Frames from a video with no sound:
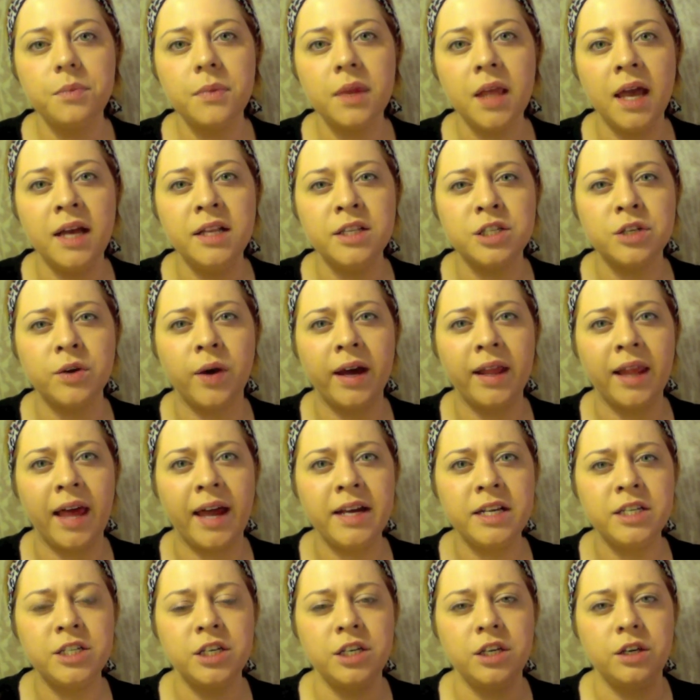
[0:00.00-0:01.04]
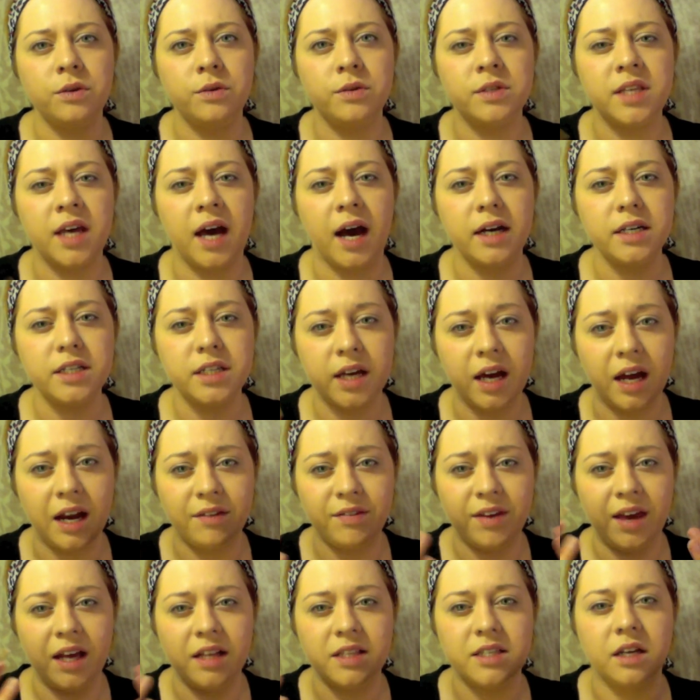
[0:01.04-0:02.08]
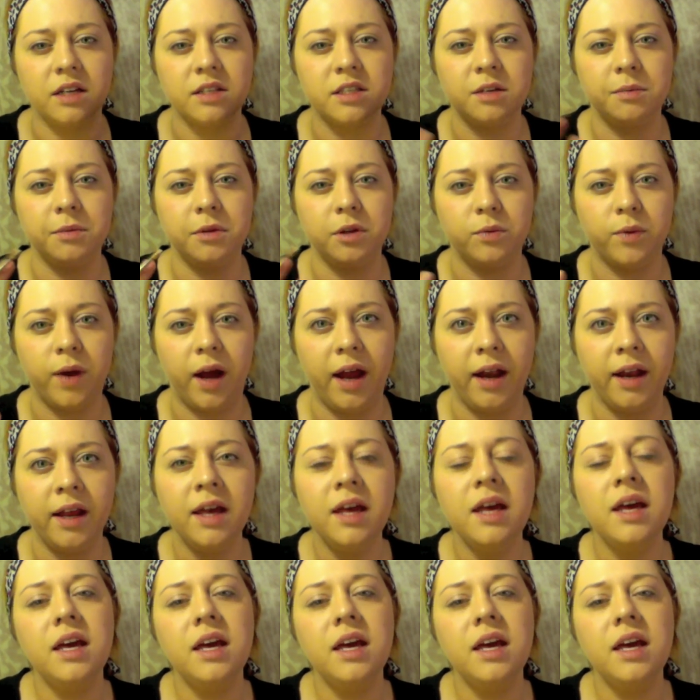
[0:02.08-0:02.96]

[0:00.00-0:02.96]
and so I like to use that to kind of cancel out some of the red.